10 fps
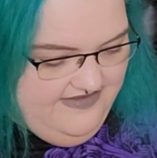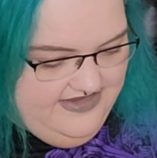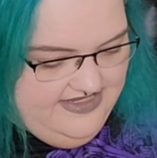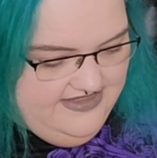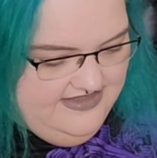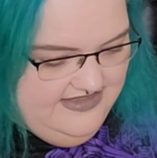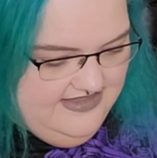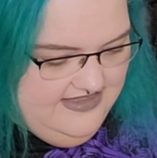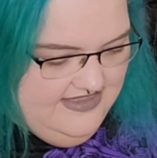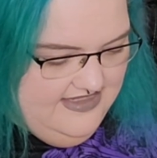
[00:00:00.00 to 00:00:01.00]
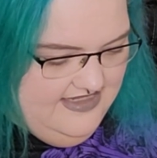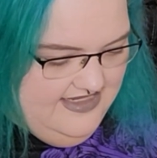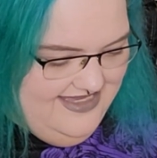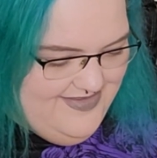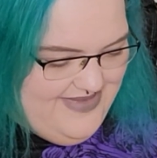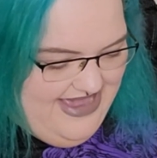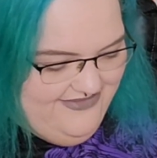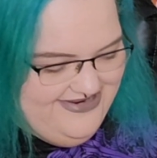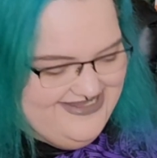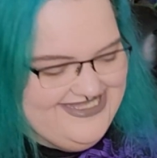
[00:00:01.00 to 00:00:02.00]
it
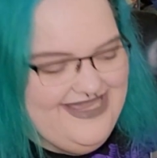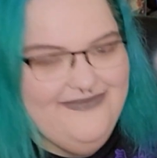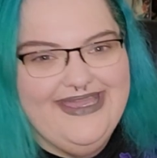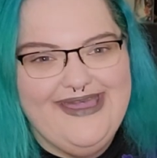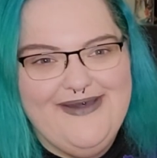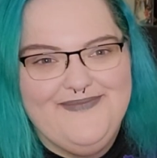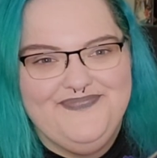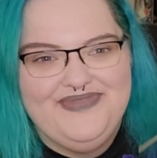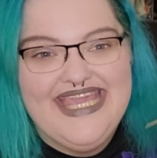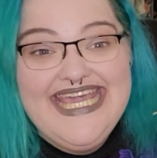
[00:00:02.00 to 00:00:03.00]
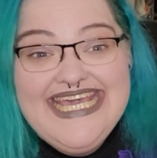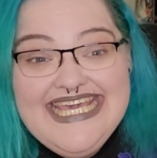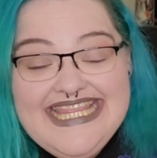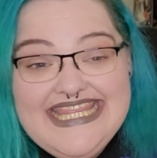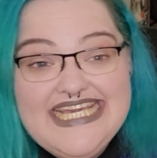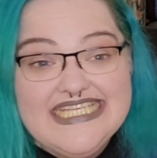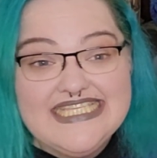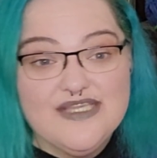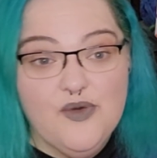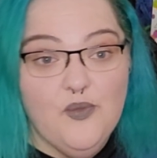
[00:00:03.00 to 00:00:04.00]
backwards. There we go.
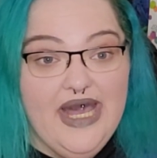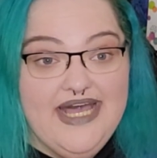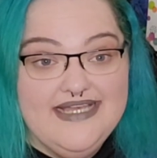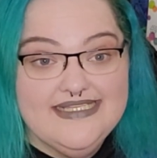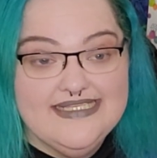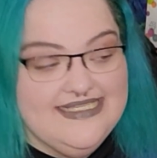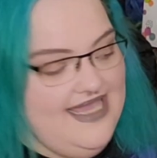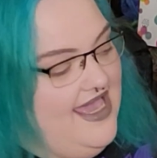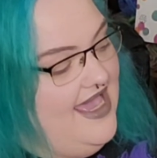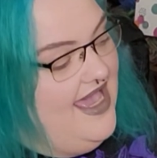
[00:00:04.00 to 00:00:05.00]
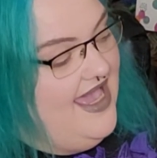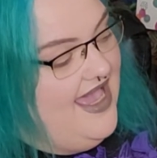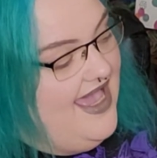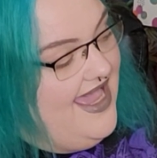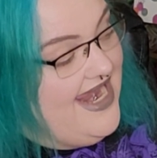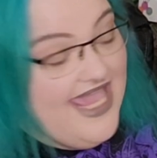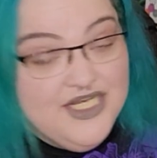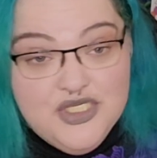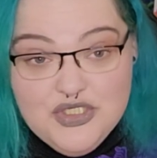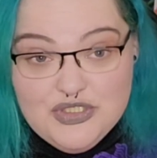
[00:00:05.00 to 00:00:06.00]
This was an
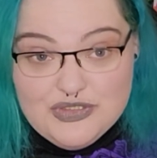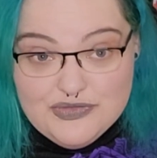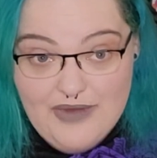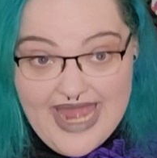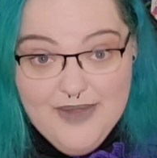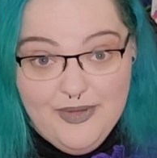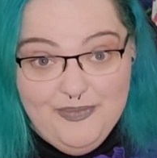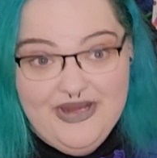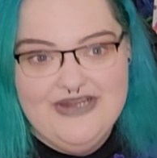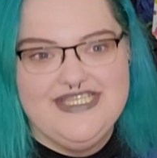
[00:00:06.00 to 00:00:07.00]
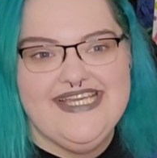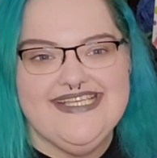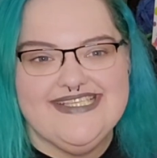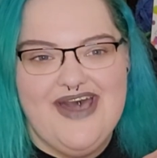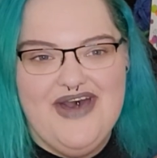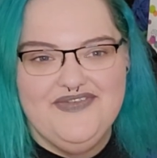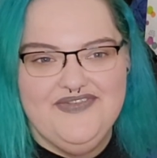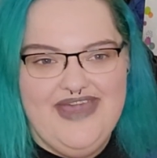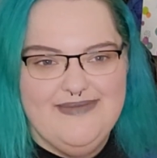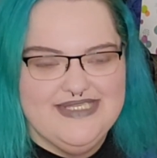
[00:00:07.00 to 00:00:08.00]
incredible purchase off
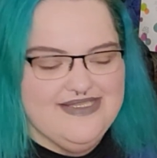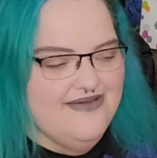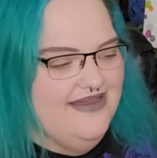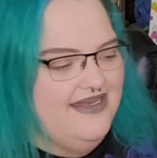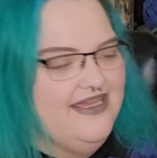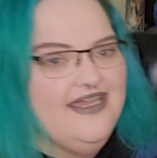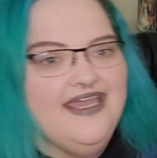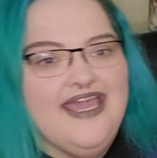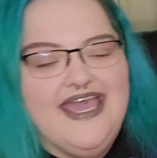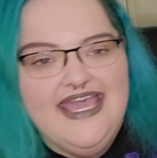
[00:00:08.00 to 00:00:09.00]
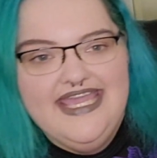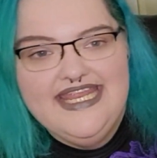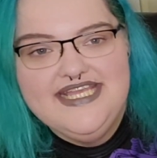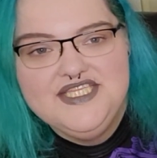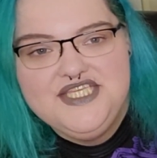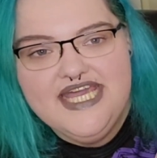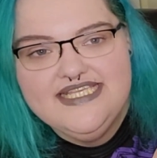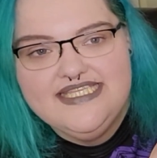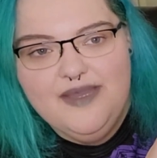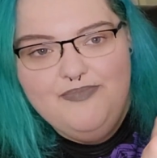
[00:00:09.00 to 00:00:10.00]
of Amazon. It is
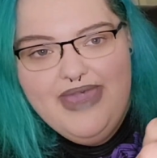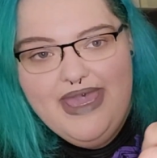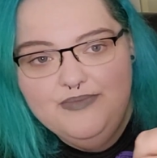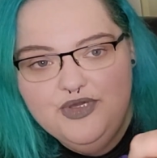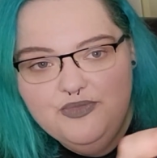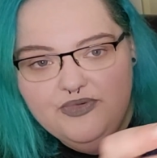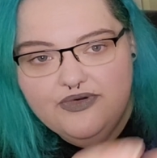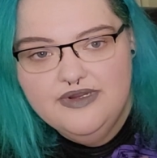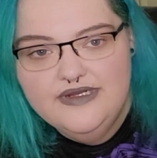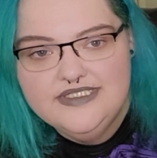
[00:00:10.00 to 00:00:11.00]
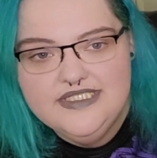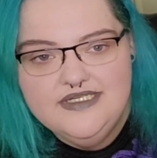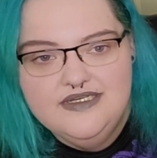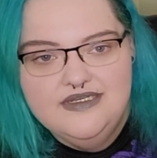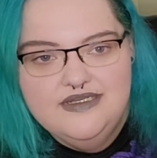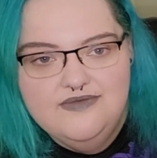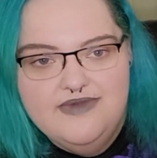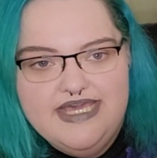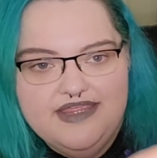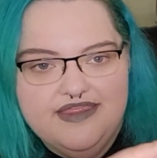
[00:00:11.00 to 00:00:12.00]
just a bamboo board
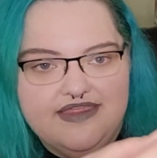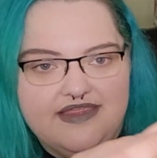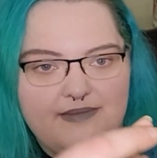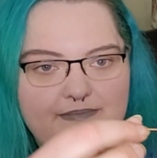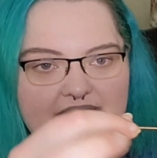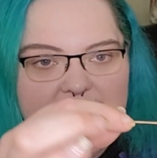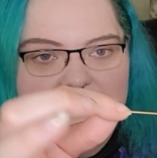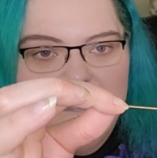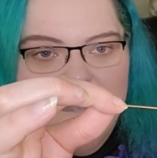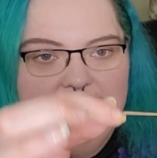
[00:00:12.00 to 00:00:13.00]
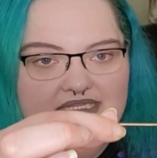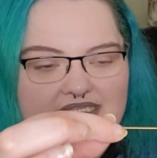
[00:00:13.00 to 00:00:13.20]
with metal